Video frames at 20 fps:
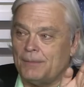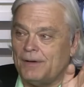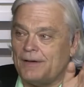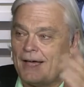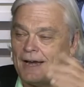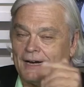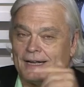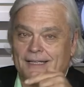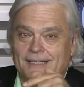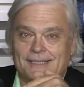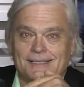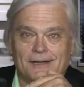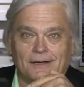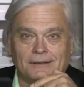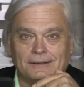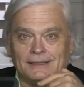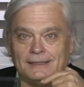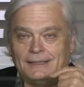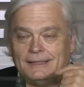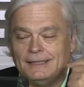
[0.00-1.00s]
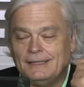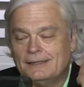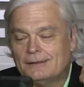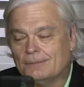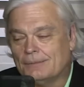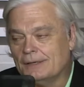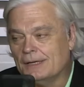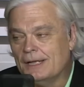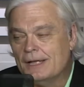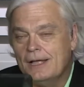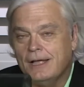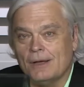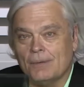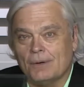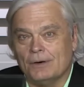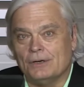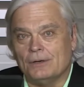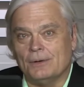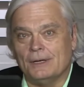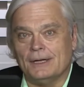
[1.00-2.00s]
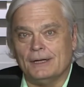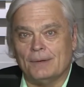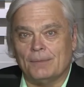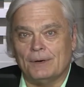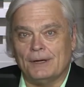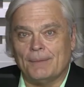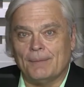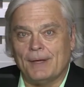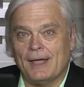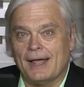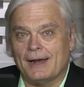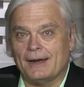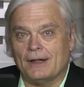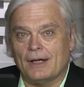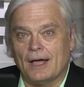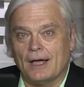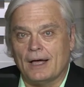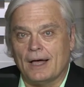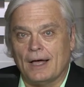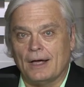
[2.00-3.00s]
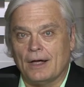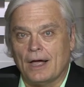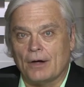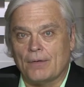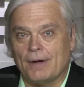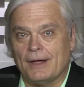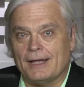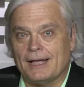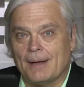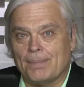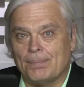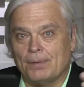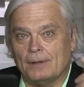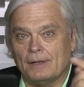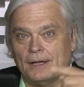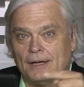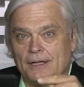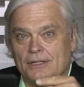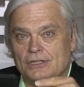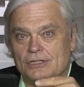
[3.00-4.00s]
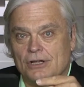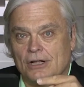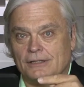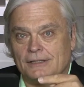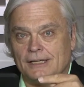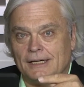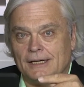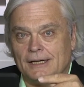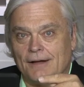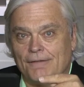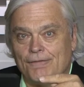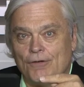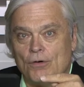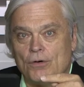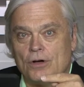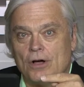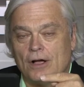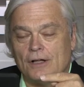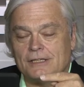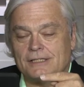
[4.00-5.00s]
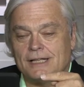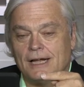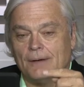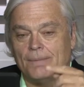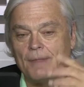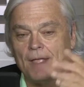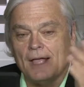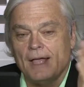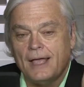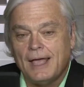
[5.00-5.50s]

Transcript: We got a consultant in here, and we we're doing a, we we had a, a, a great couple of uh, consulting uh, phone calls there,